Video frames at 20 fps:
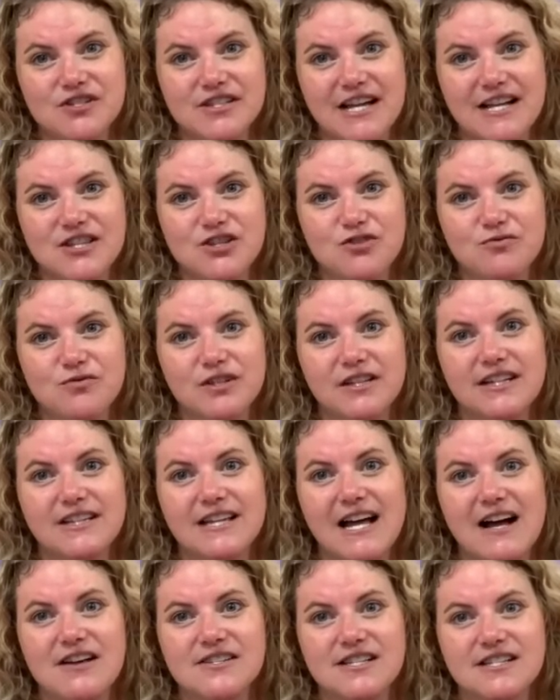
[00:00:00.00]
sense really
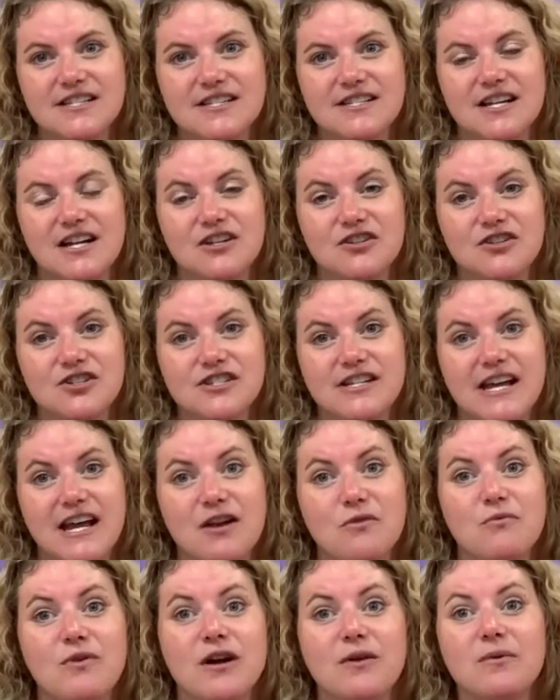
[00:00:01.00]
allows us to
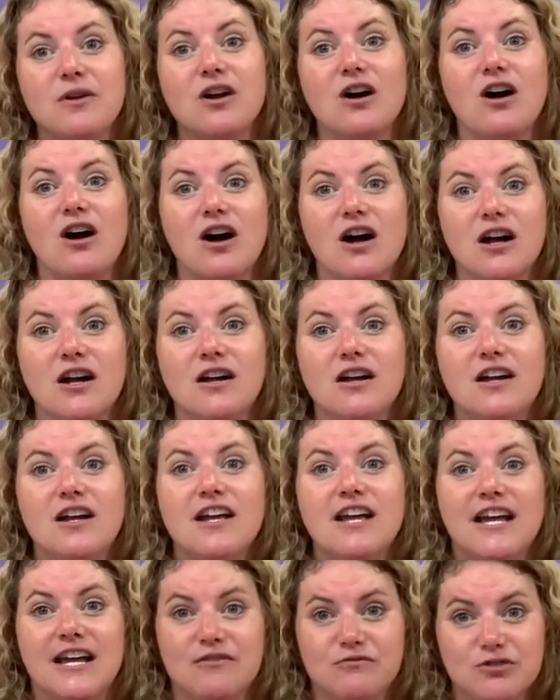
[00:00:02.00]
understand where we are
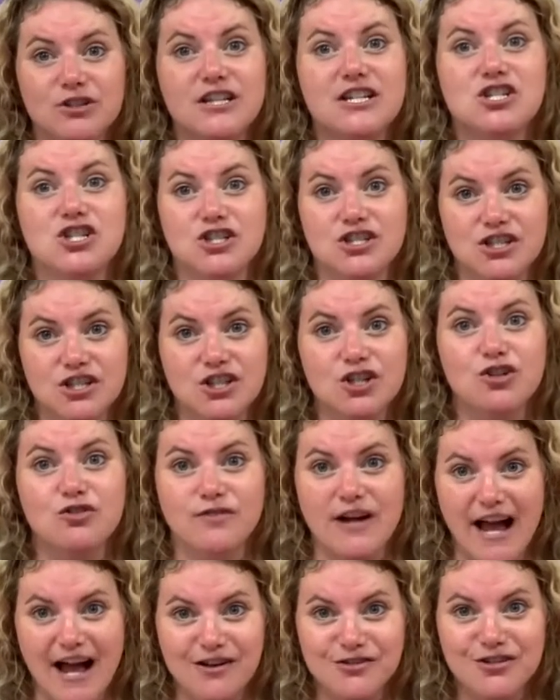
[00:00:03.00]
in relation to the
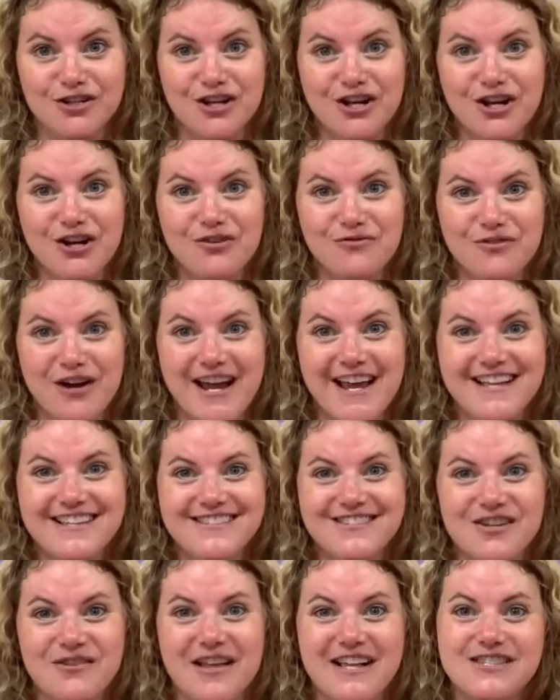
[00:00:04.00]
ground, right?
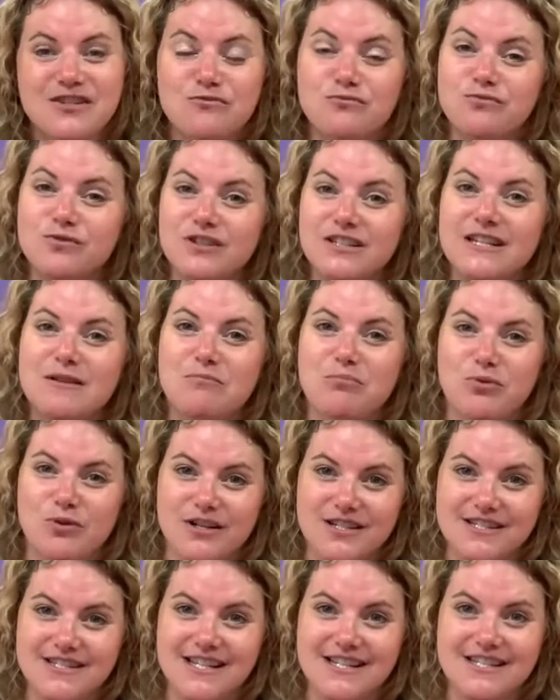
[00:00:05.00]
So that's a really
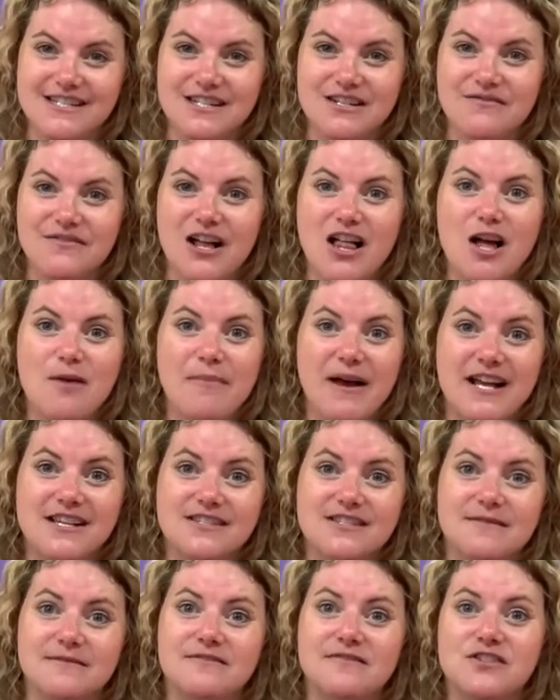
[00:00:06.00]
important sense to develop
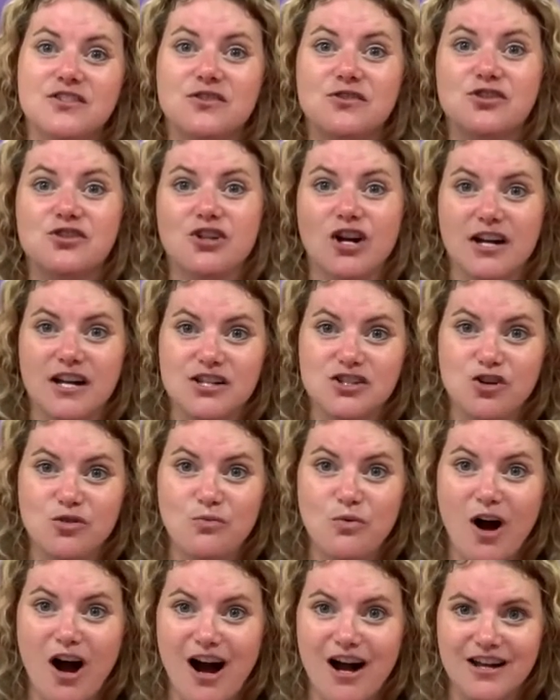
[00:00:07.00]
as some of us are starting to
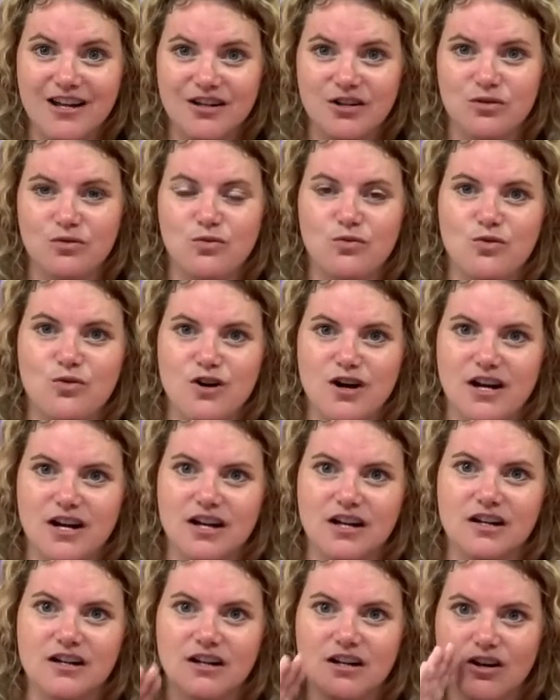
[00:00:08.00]
walk
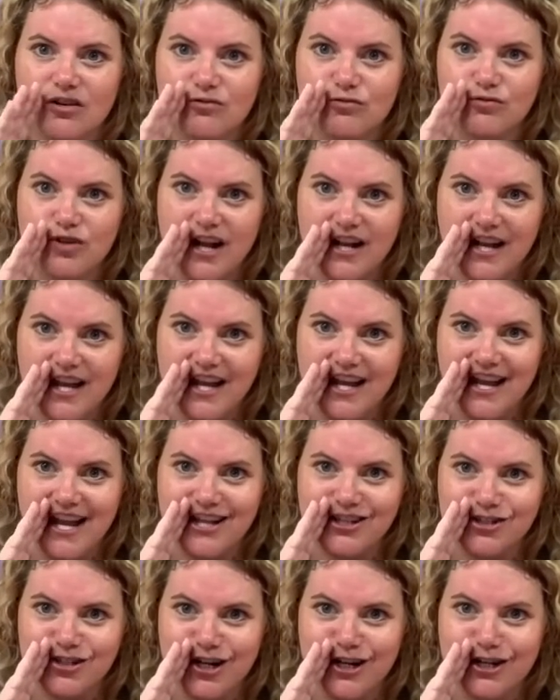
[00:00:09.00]
or running
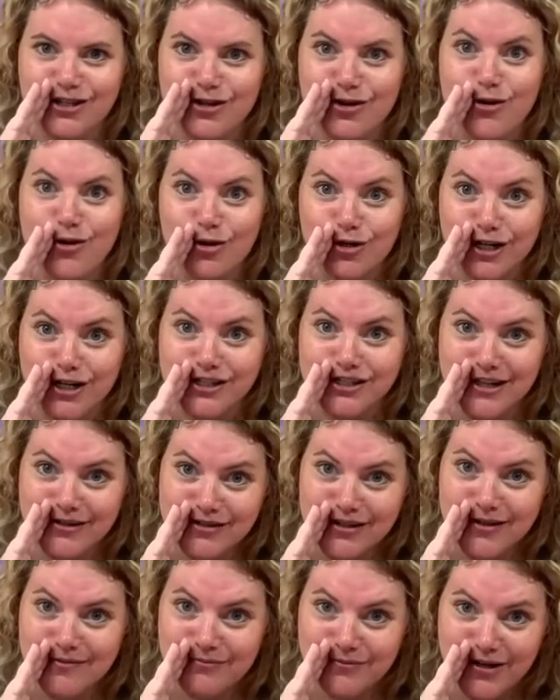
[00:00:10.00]
and starting to hold
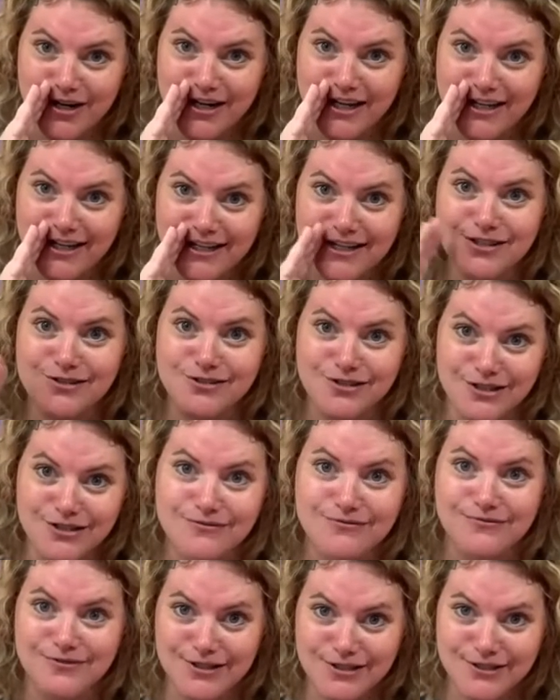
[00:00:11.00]
ourselves up running instead
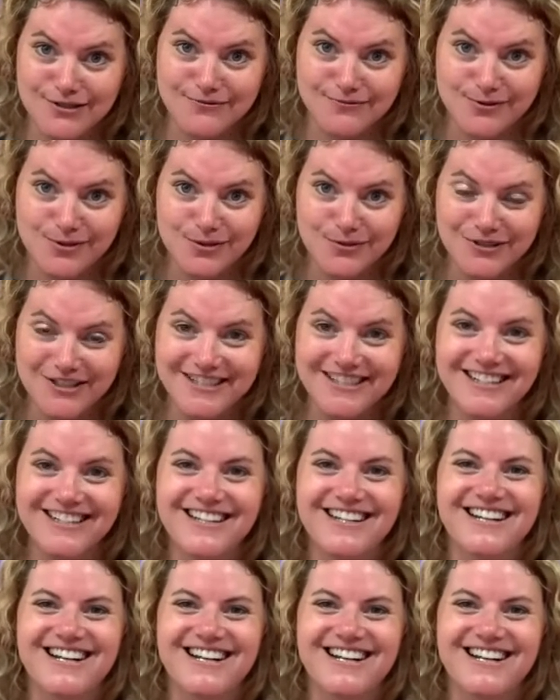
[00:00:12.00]
of falling forward.